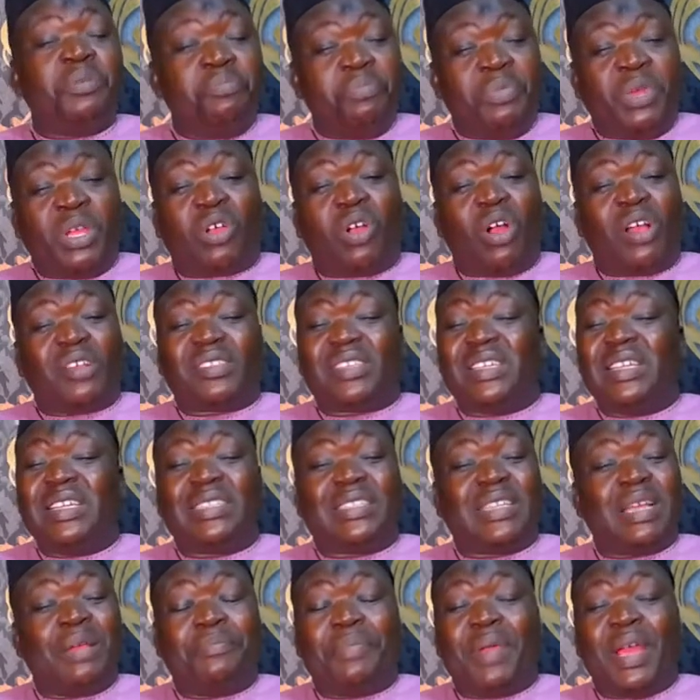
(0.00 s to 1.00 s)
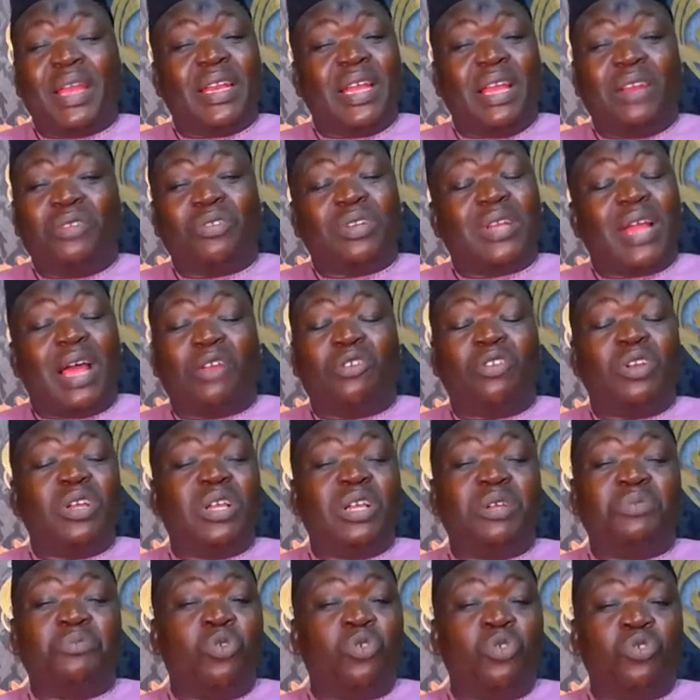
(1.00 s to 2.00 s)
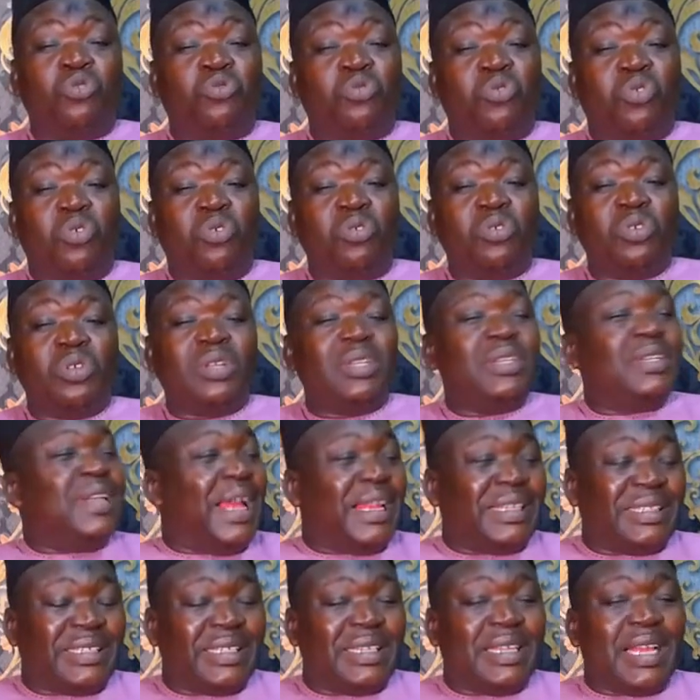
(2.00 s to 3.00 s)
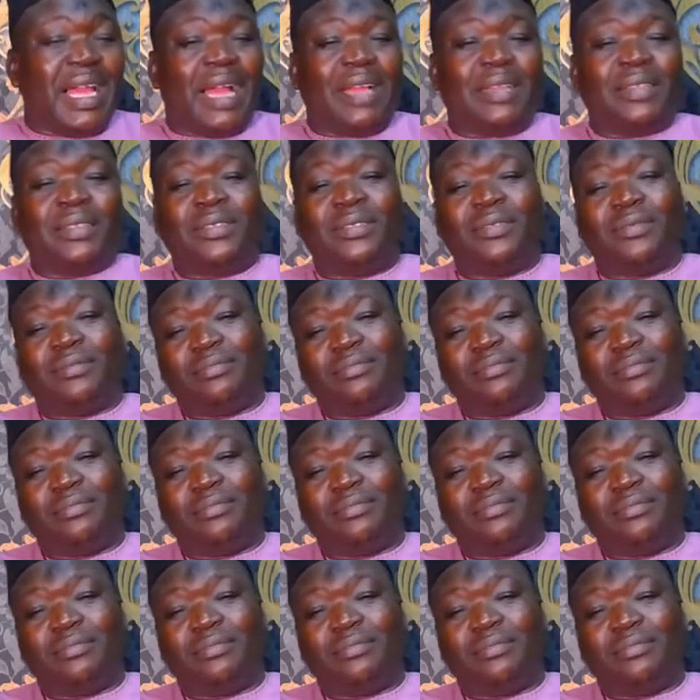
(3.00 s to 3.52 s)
because ki se bene lo da lo Igboho duro Nigeria